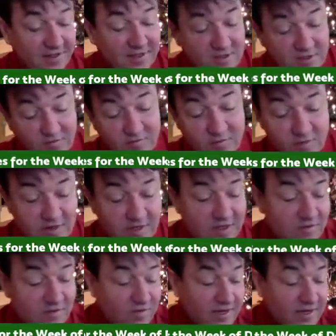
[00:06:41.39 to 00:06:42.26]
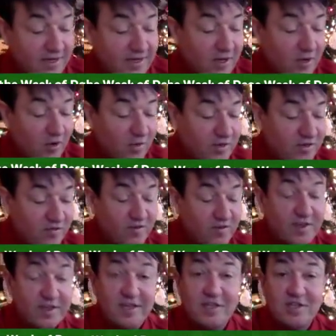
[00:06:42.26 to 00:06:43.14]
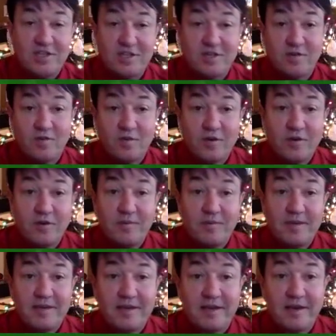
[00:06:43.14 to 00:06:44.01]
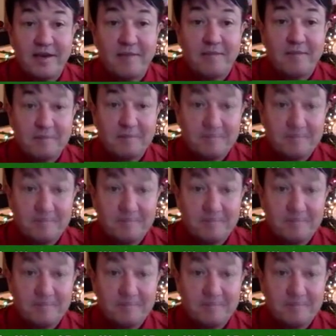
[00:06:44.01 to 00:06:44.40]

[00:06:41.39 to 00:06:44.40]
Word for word: this when this video is finished, it will be up